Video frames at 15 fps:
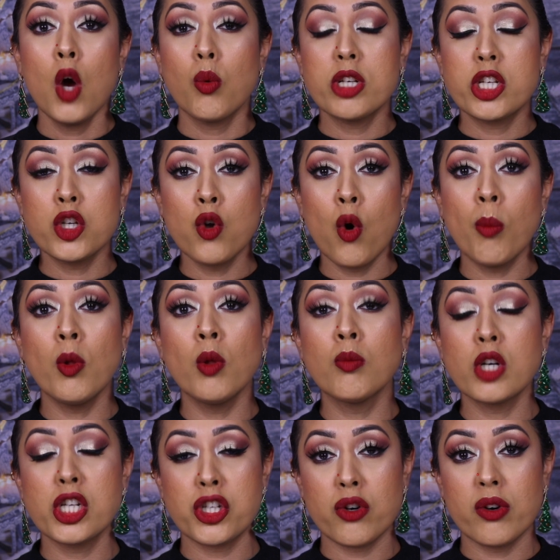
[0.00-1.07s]
which normal
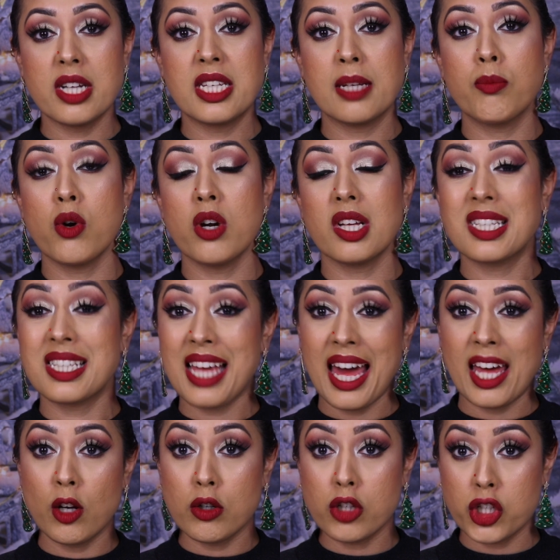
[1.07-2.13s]
moisturizing products
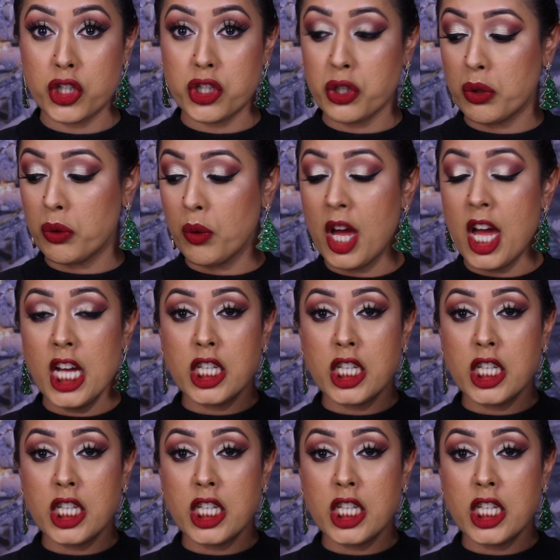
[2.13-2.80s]
cannot do.